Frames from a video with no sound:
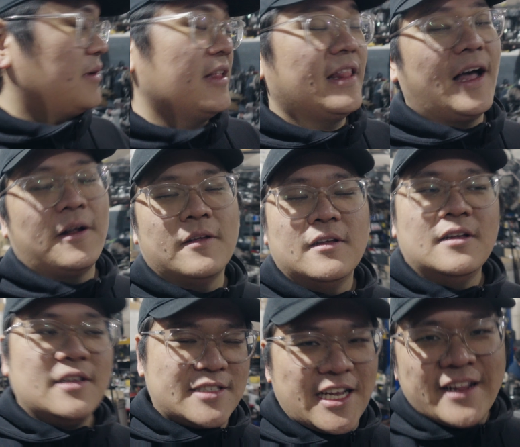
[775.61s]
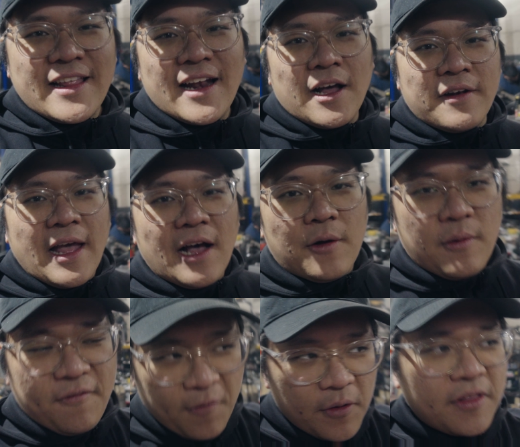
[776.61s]
Loud. Cutting that out now,
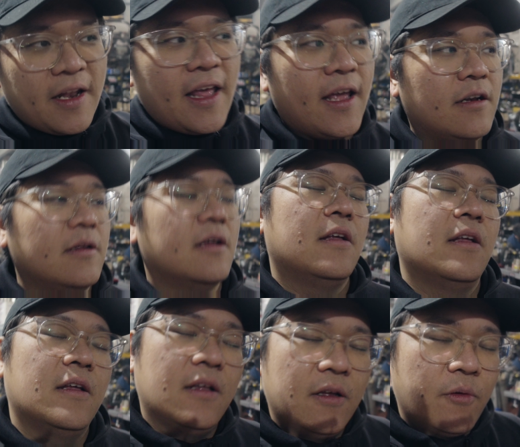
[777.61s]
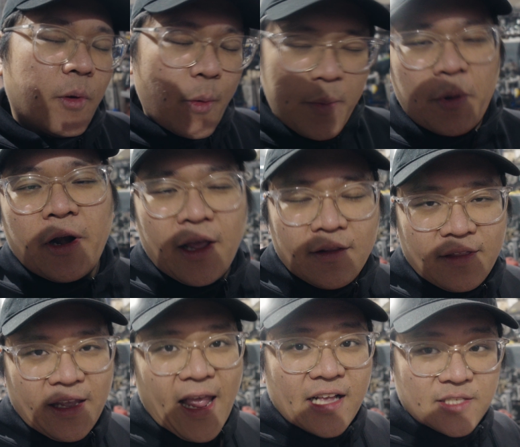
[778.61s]
we'll fold it in. When we put in
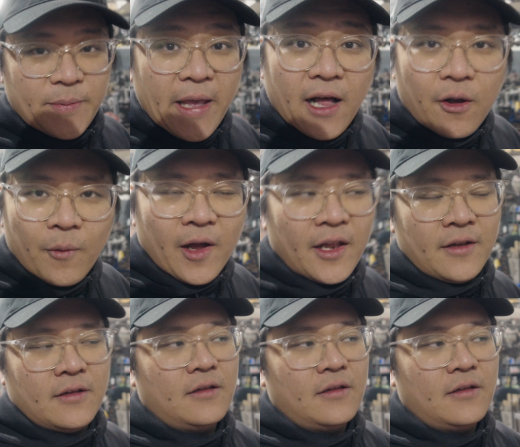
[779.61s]
the S P L one,